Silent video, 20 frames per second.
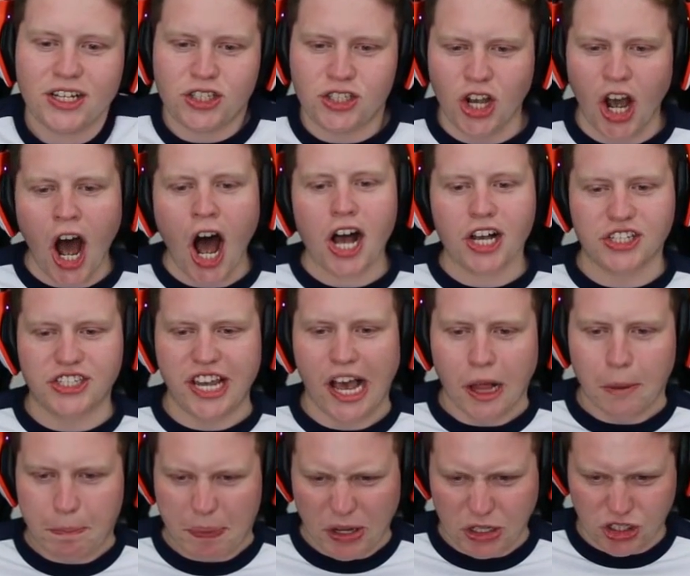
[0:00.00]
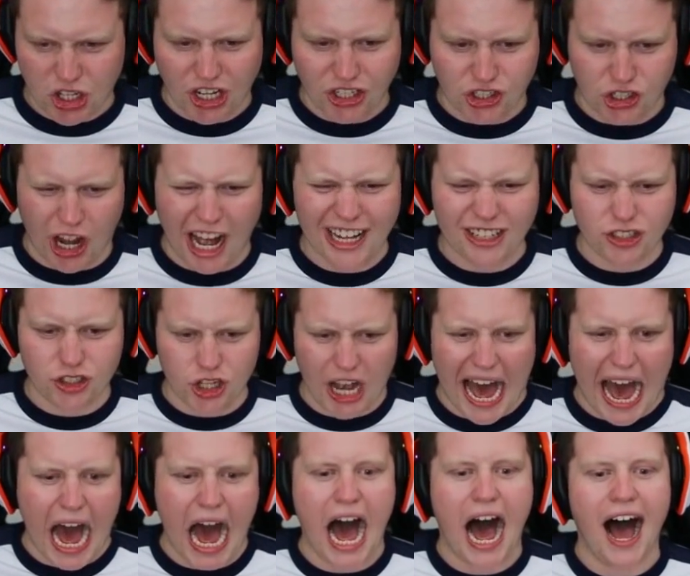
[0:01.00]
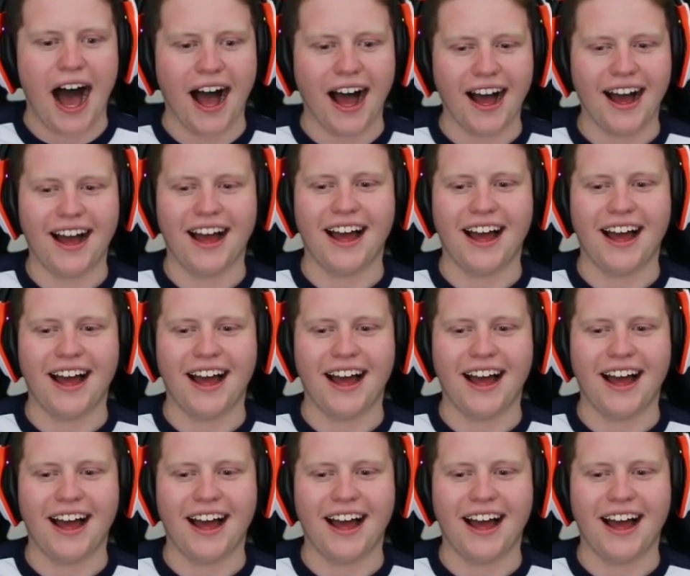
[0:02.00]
So, sell Busser Sonza.